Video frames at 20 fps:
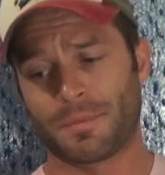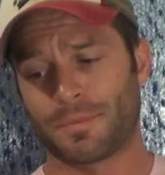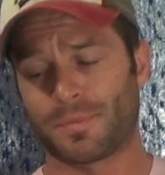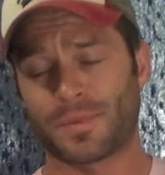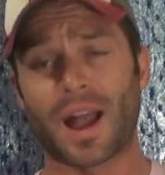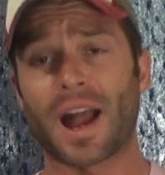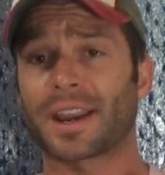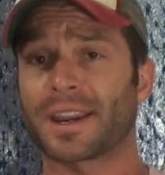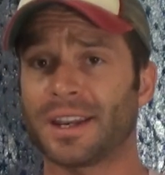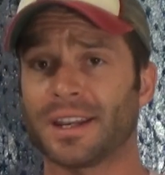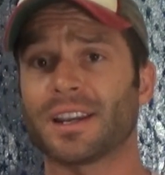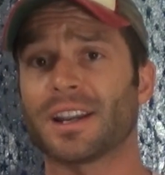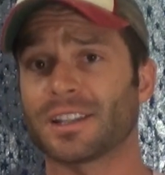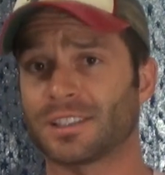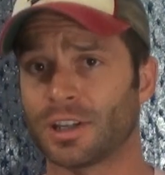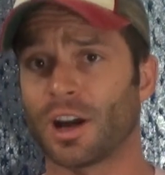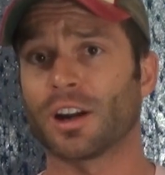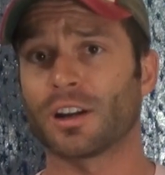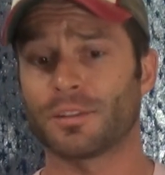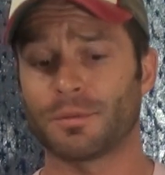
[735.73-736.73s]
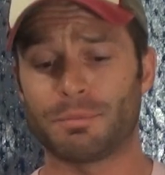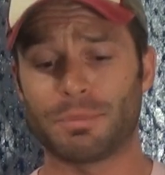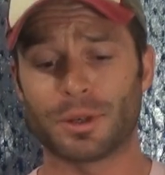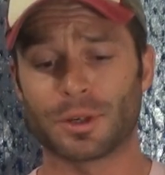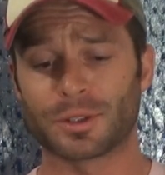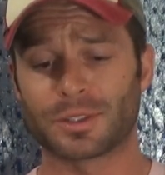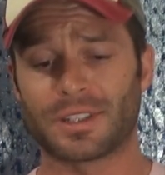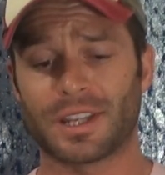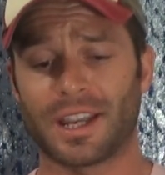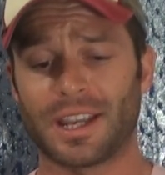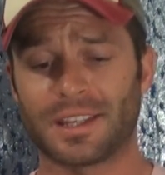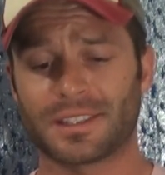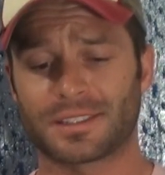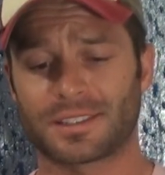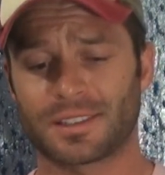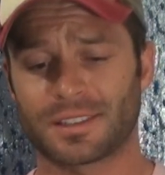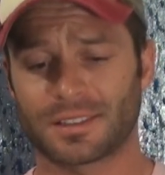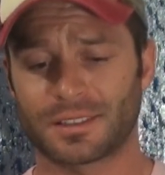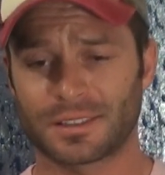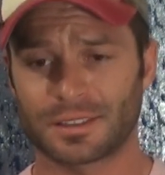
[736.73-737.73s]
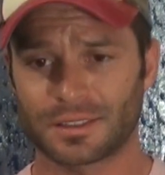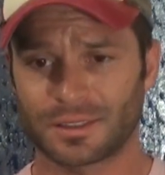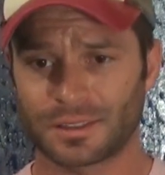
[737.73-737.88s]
Not getting a ton of beer taste.